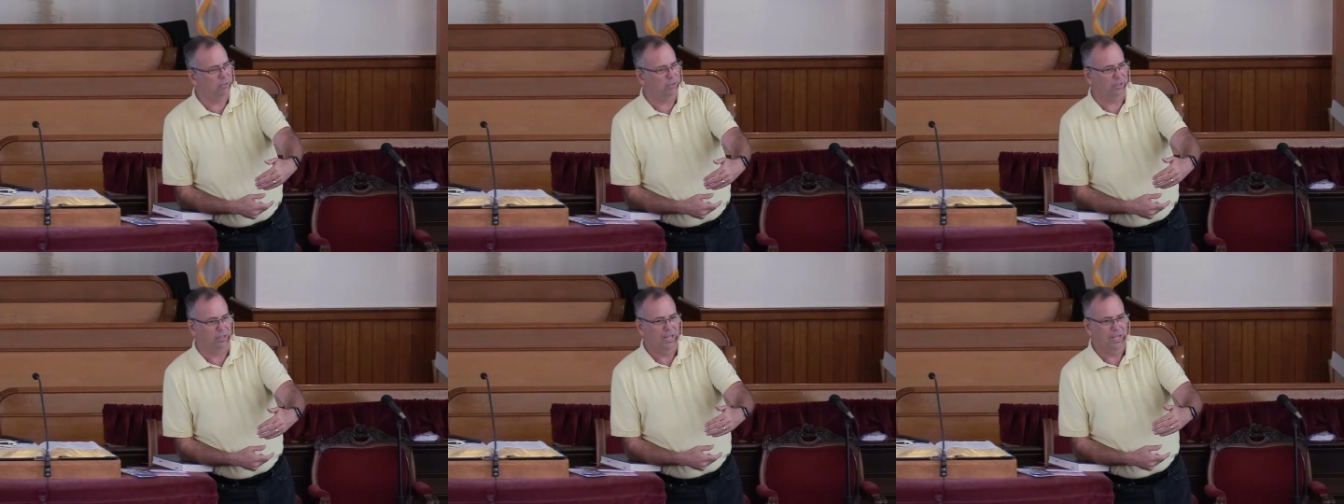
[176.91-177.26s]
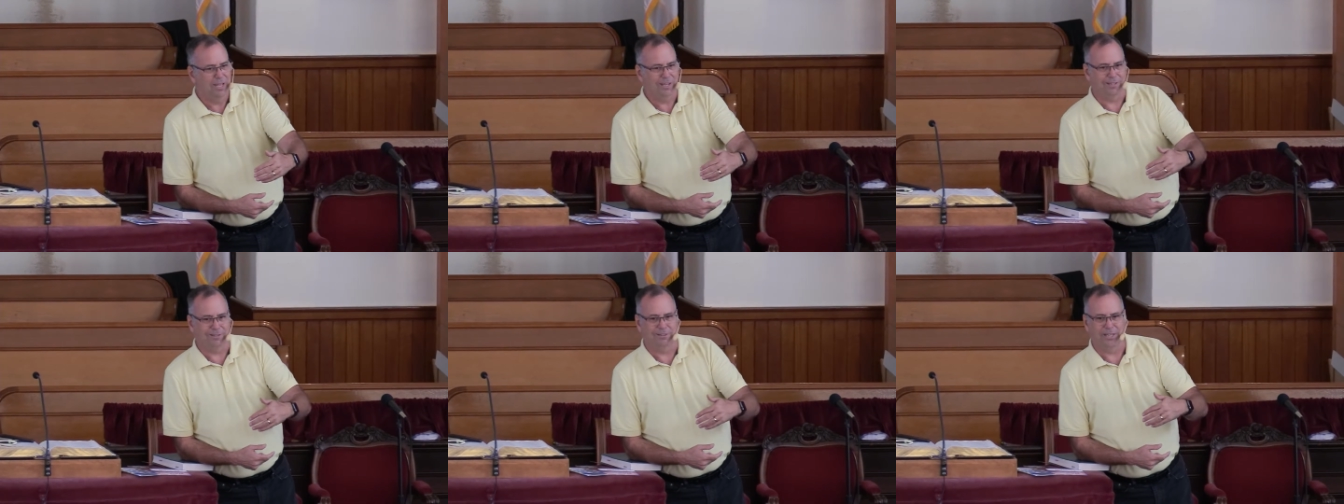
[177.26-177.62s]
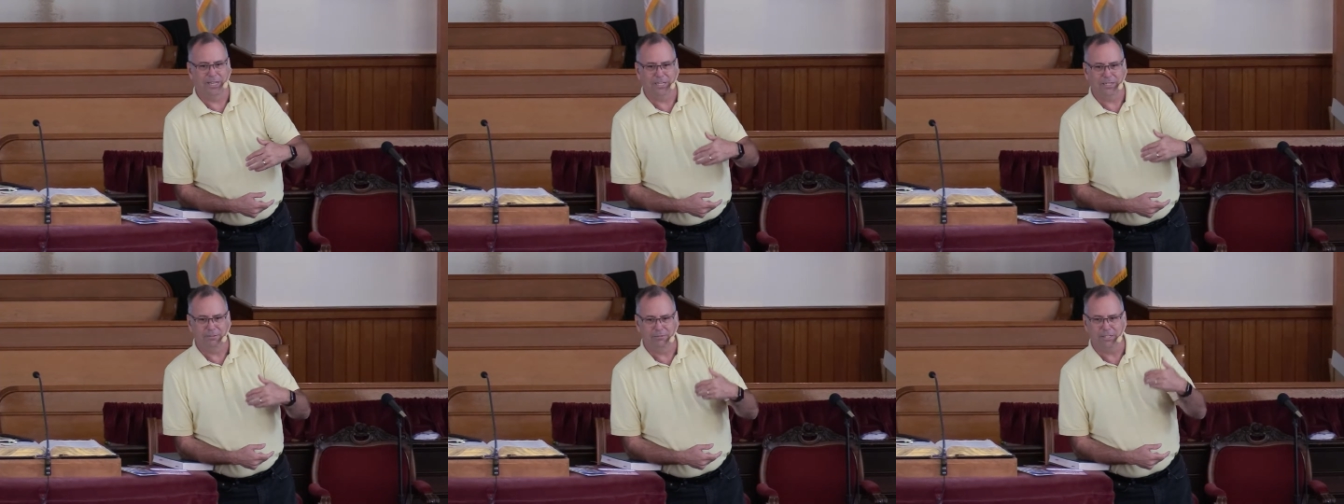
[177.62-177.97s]
And, and
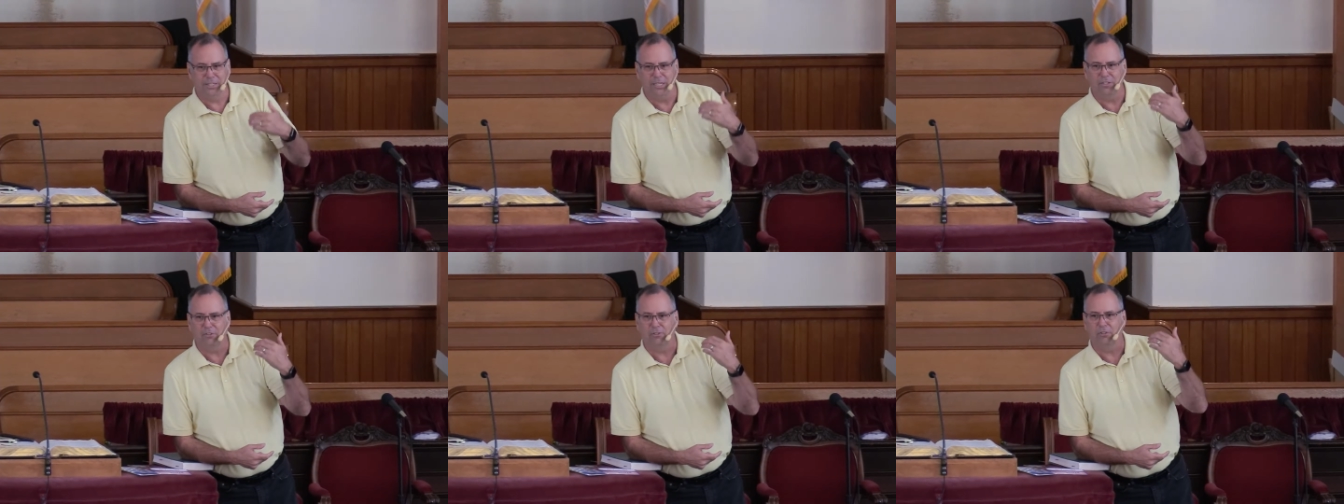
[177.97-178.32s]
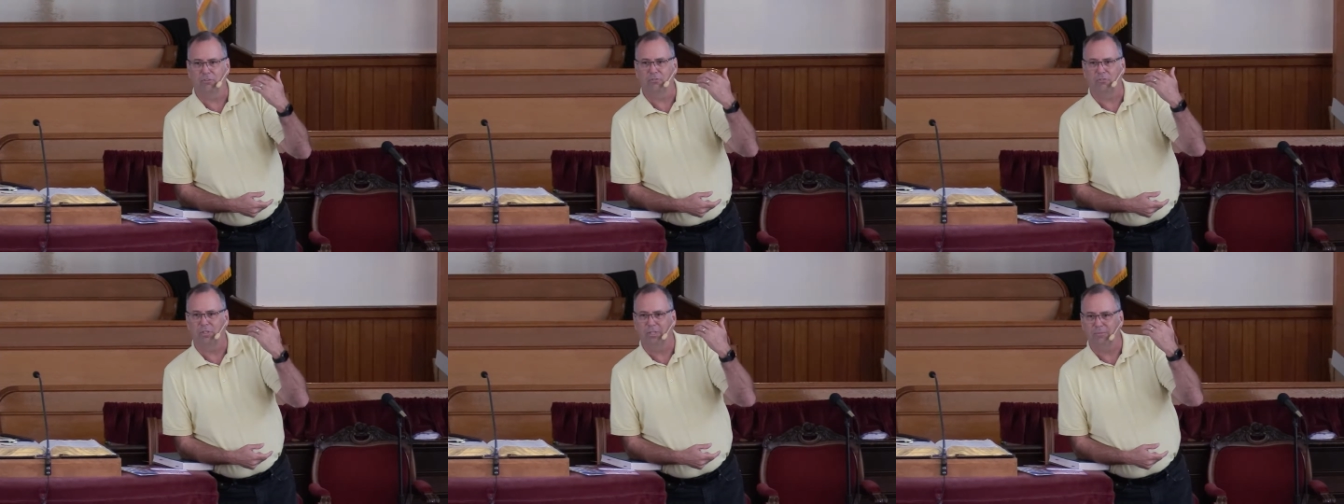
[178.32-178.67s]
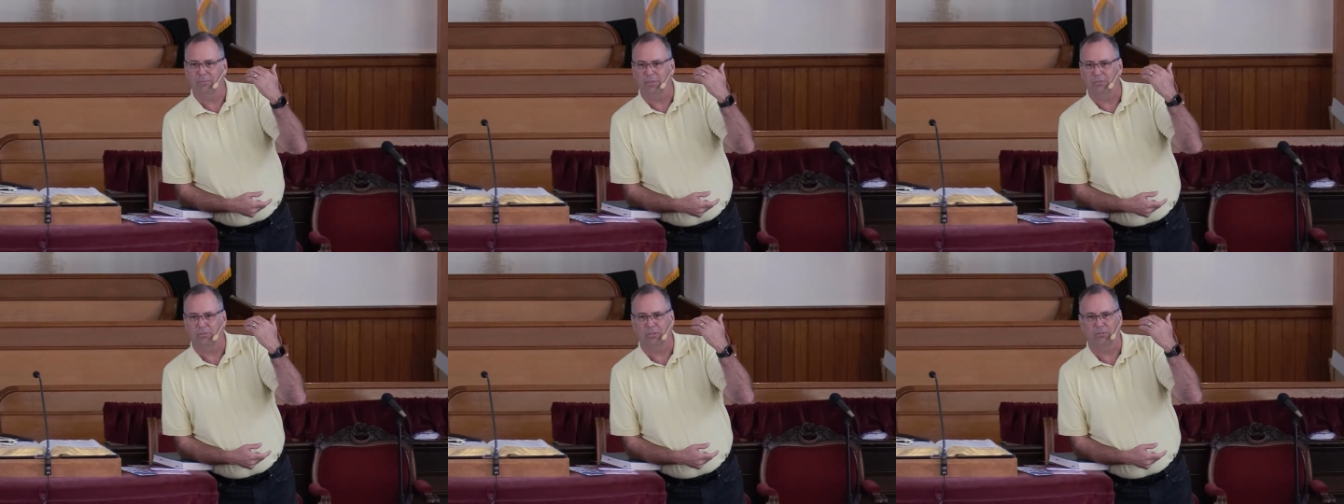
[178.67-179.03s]
later he gets a dream
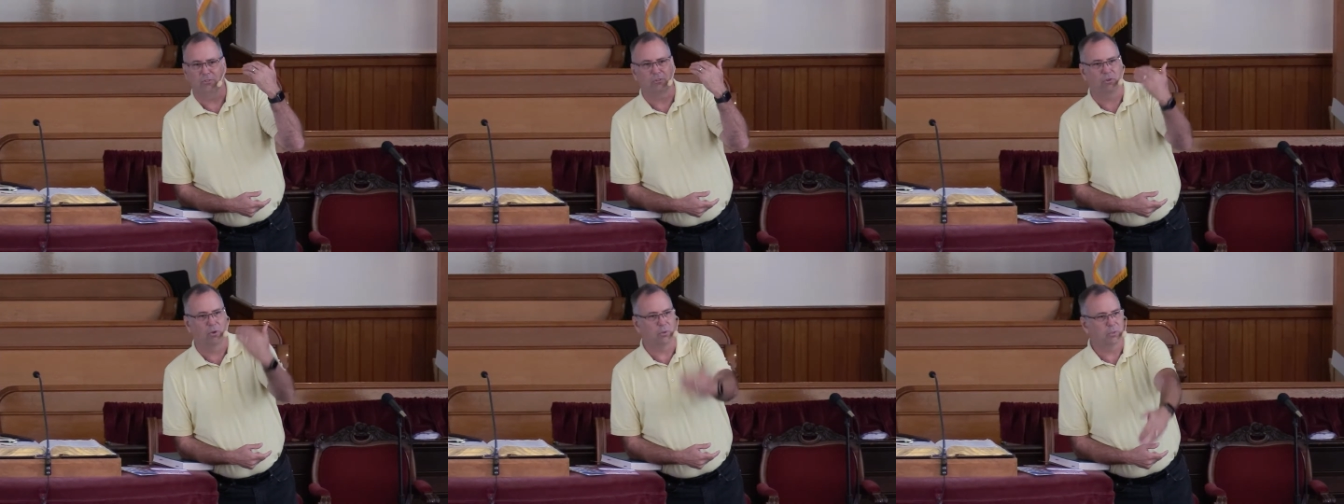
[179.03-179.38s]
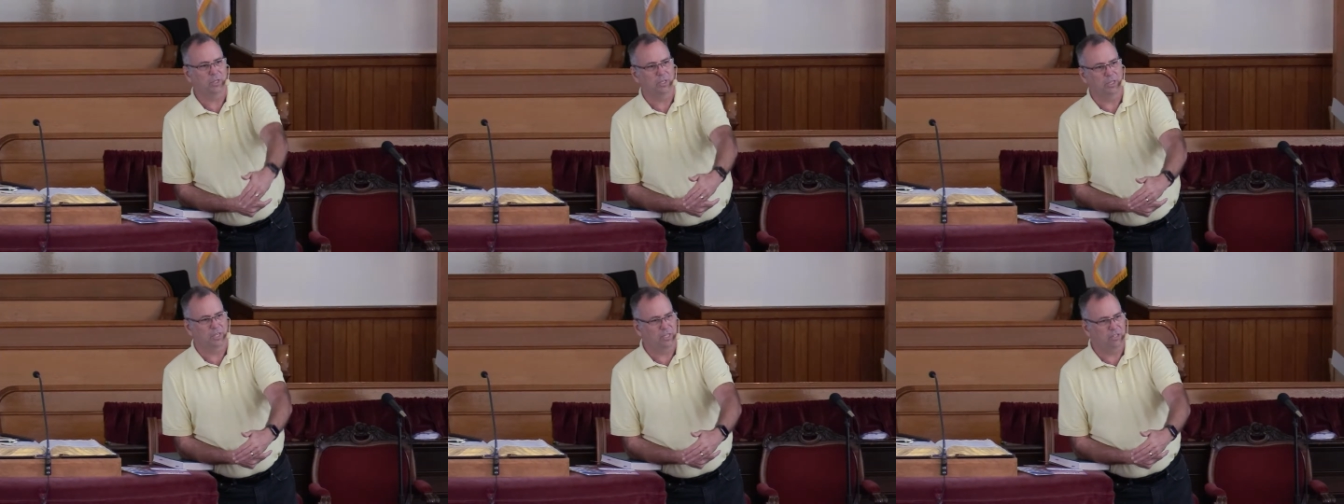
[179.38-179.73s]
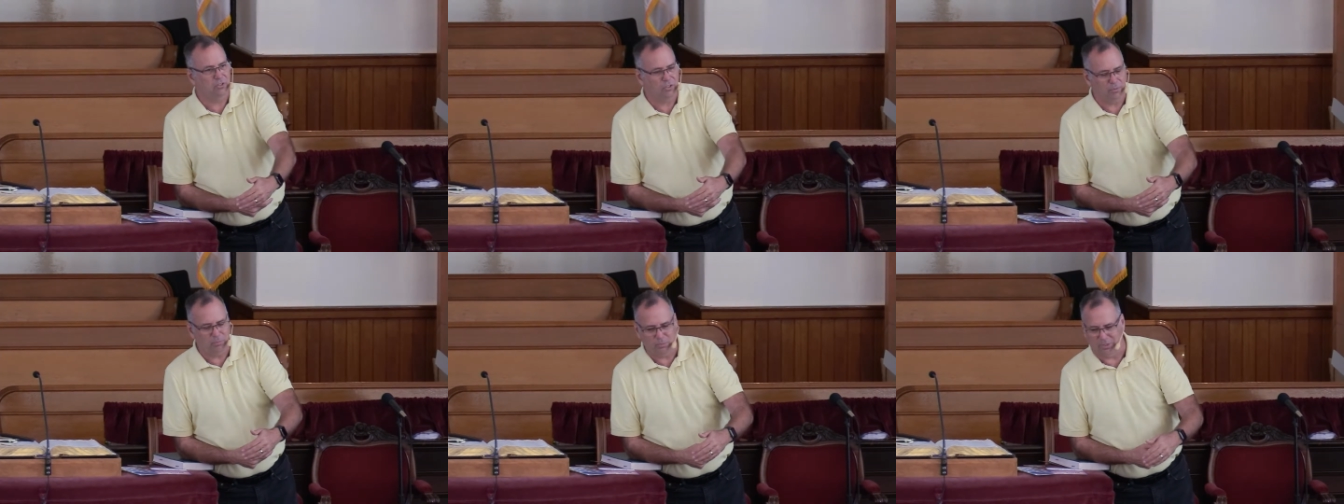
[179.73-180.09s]
and says, Go to
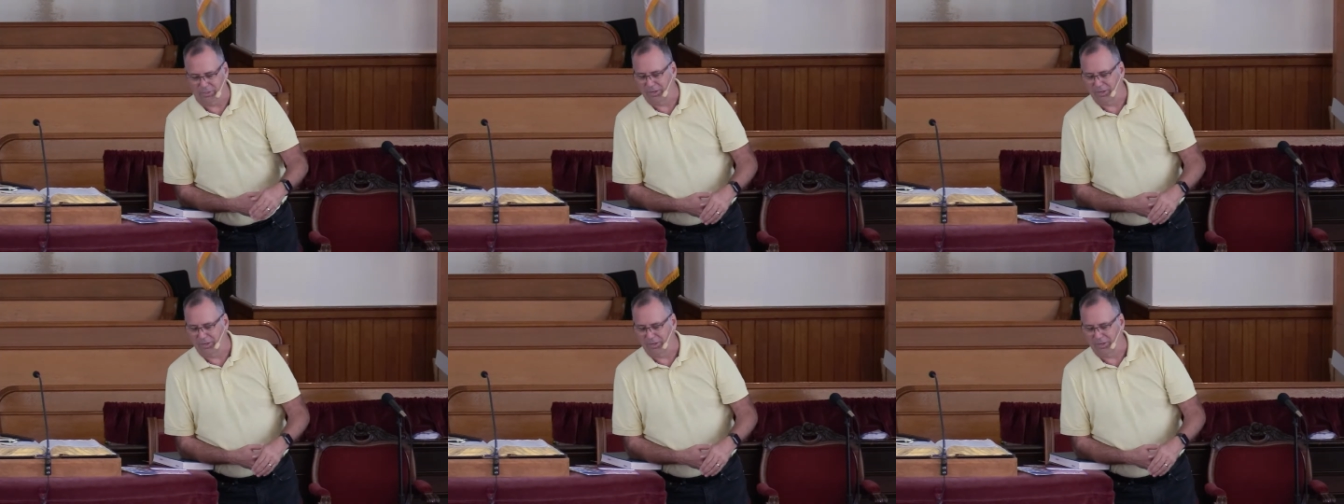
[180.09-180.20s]
Egypt.